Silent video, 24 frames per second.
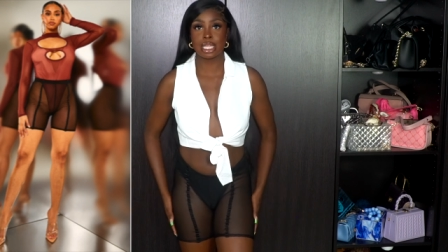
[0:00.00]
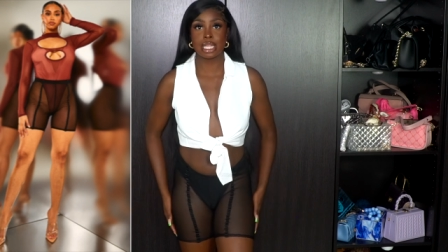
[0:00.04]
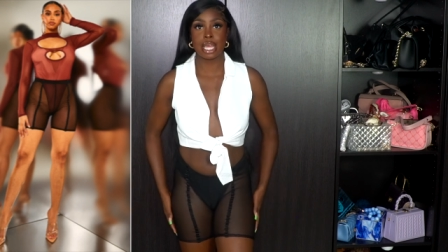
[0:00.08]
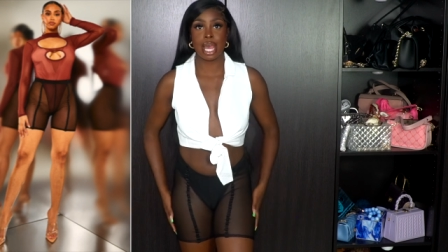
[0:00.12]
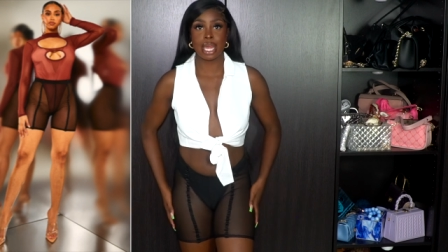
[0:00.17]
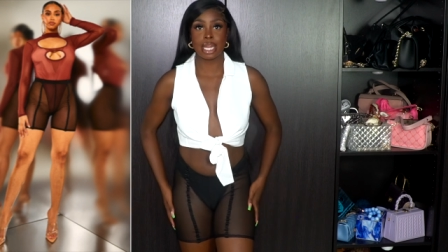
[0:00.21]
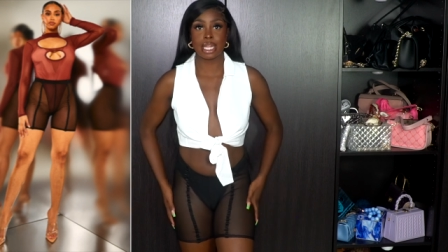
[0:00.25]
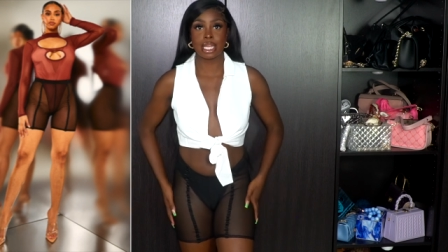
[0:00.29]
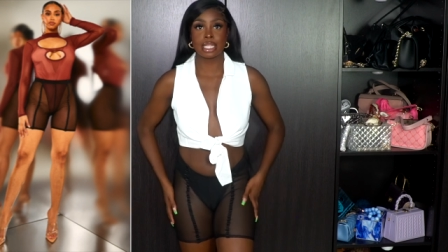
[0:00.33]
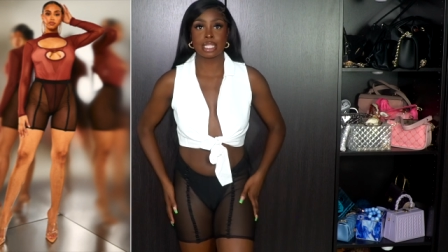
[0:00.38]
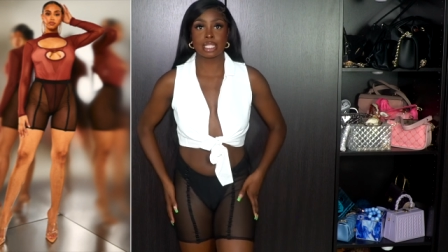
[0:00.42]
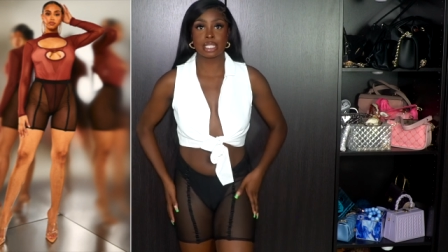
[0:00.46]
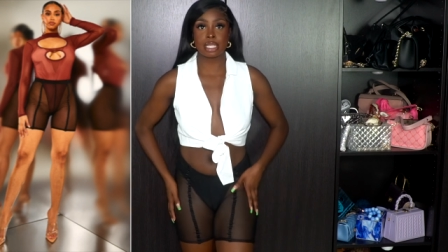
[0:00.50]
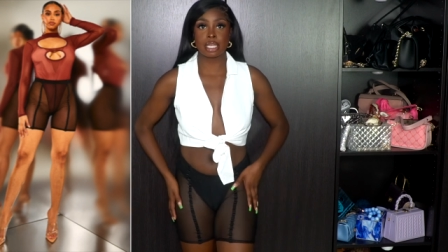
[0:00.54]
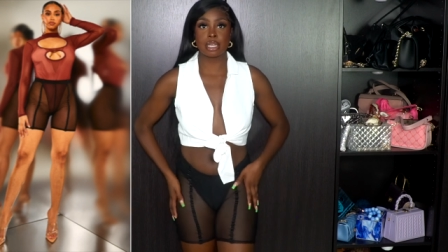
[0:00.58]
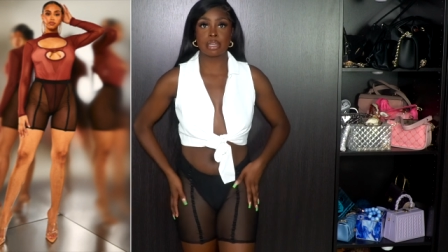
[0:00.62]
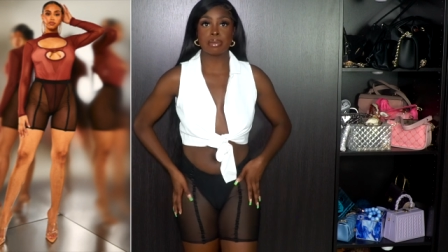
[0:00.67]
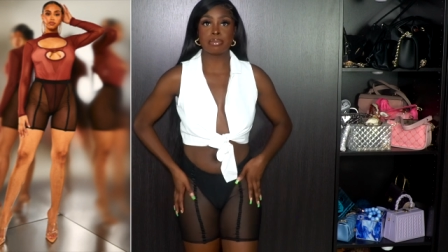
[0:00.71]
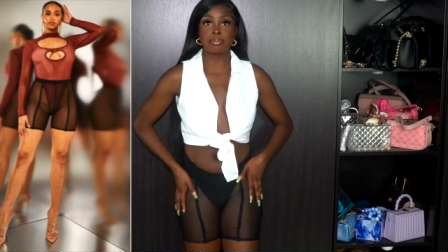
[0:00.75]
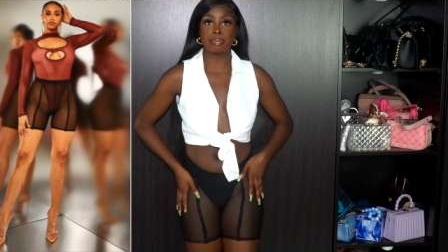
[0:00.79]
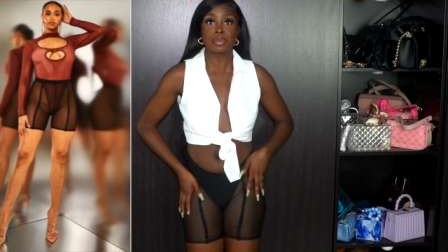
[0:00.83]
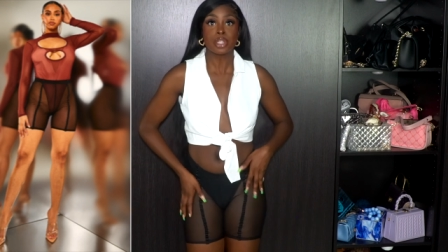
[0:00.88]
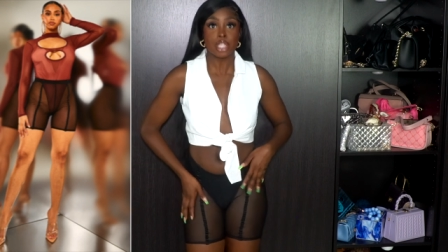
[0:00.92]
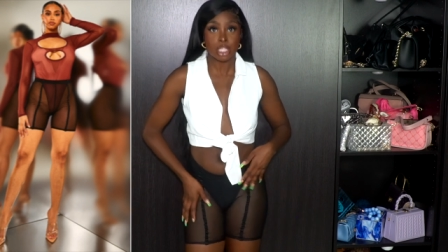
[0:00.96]
that it's
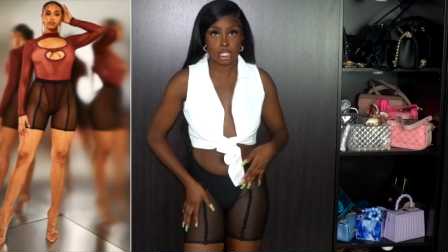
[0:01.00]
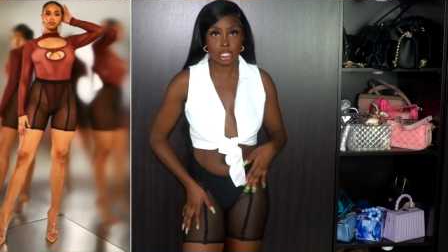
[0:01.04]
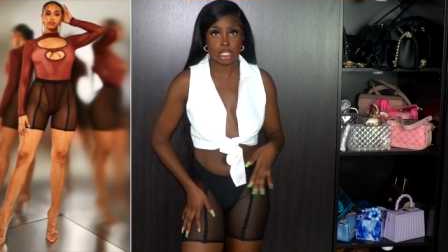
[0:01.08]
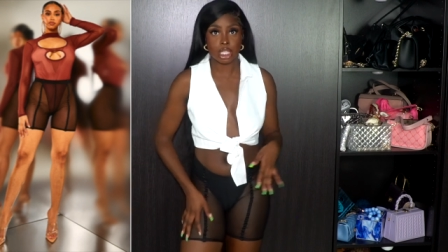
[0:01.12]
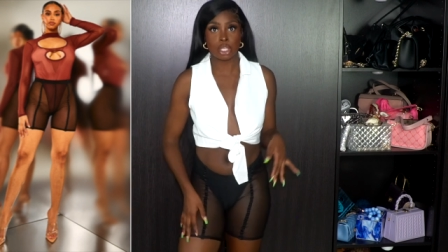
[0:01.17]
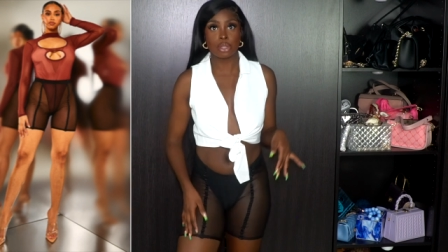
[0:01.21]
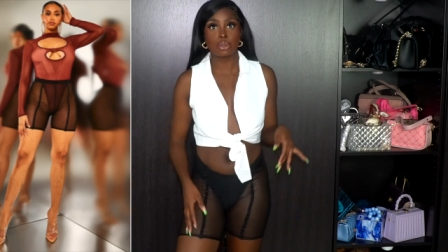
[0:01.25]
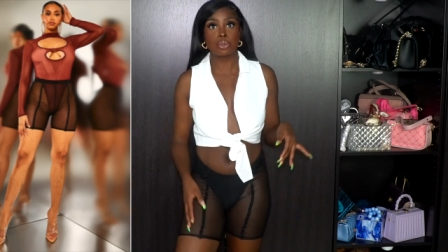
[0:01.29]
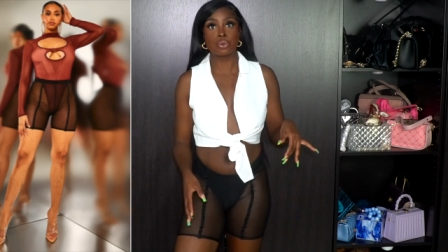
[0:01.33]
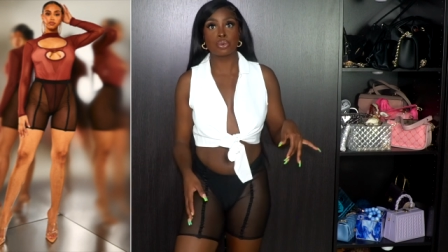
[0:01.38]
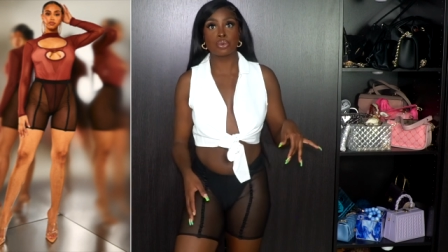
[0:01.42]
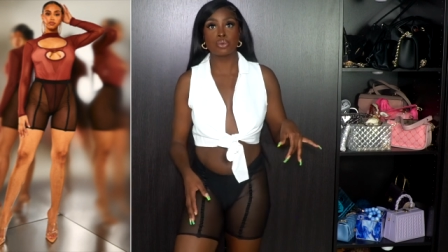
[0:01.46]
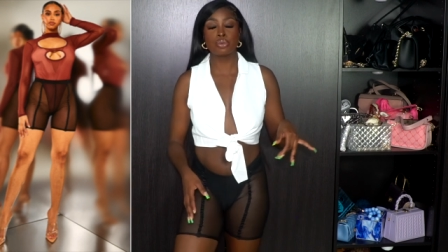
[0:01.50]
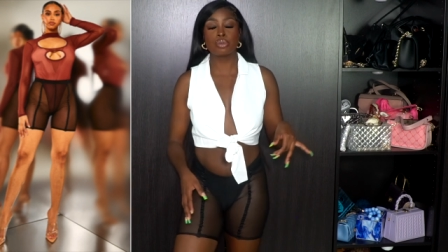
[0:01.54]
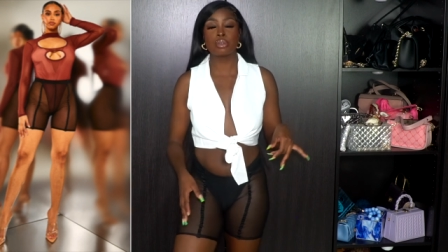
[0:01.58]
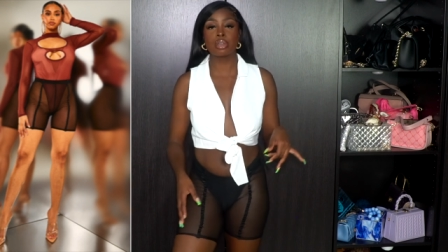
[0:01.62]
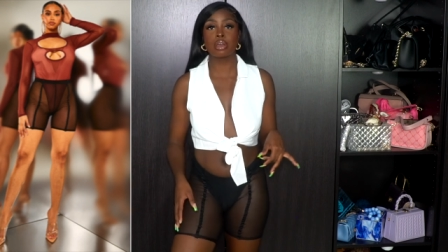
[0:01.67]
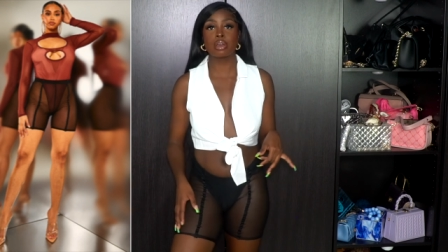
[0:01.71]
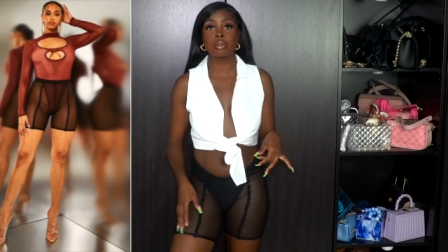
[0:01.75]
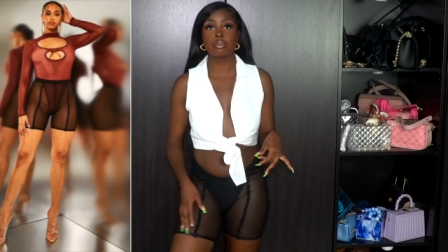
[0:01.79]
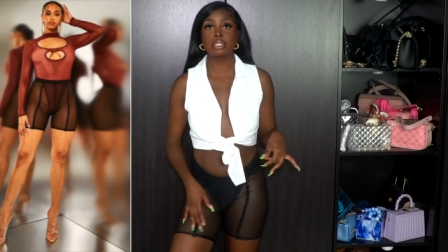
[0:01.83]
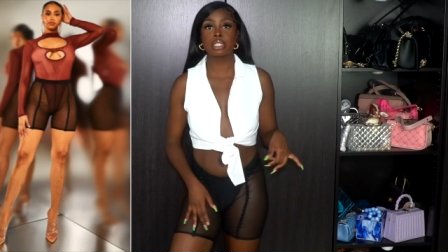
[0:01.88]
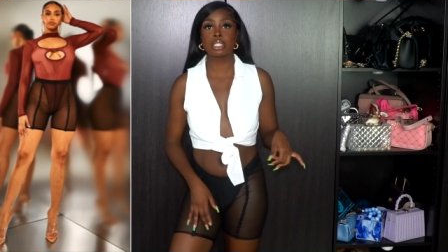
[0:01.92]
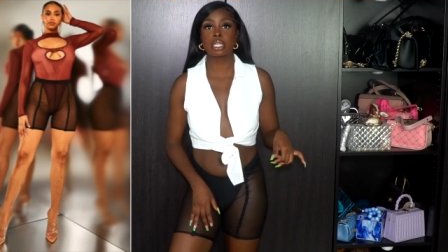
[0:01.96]
um, see-through, you
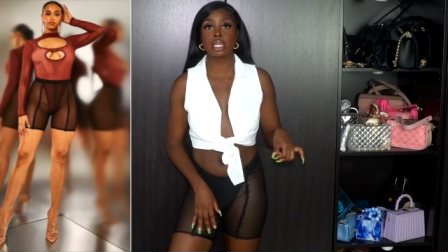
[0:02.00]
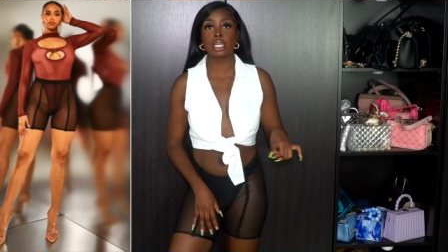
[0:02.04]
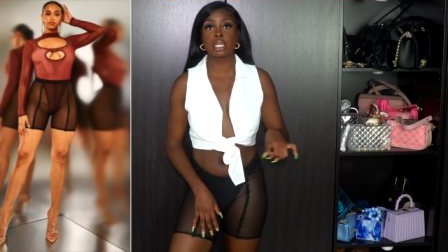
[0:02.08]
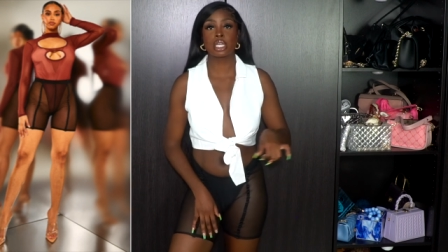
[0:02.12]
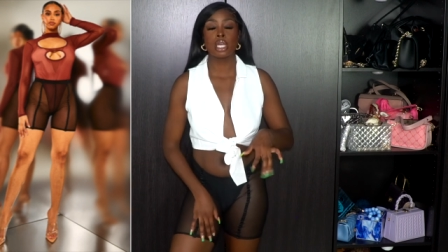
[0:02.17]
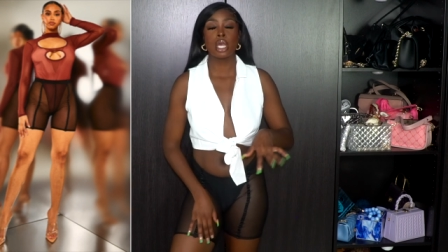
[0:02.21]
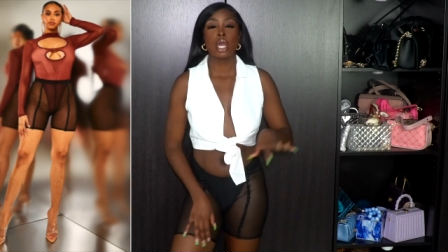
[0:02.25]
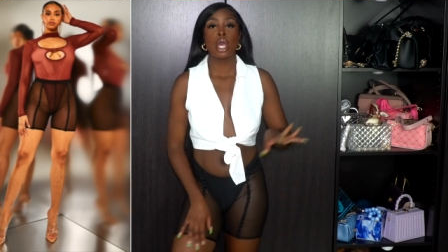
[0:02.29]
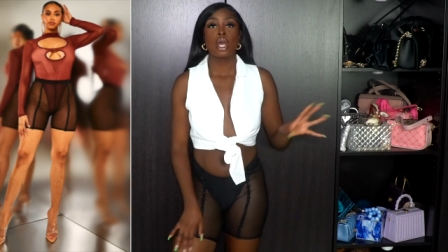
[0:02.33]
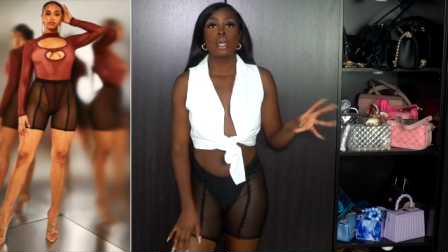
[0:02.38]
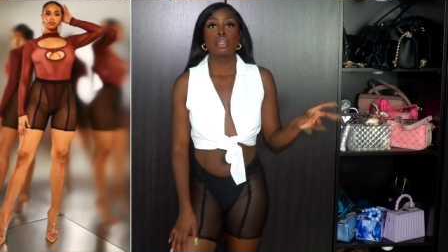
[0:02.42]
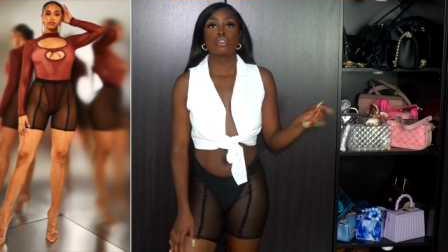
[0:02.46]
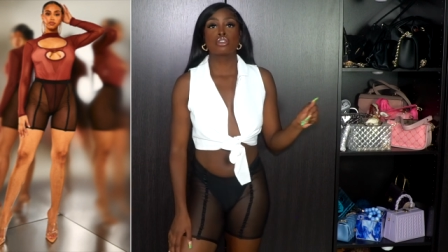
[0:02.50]
know what I'm saying?